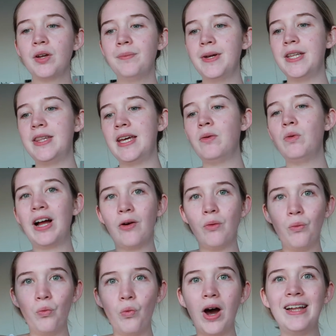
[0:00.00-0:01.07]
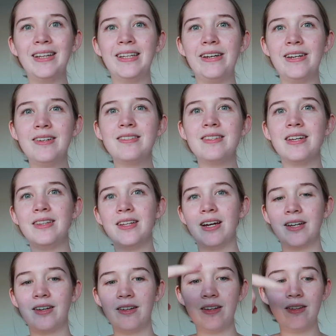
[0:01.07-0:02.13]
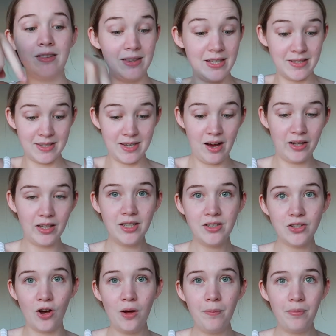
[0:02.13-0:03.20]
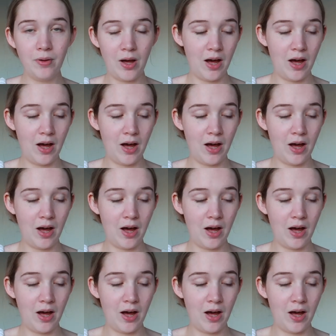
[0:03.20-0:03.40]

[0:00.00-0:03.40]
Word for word: but they're like white legs and like this color top,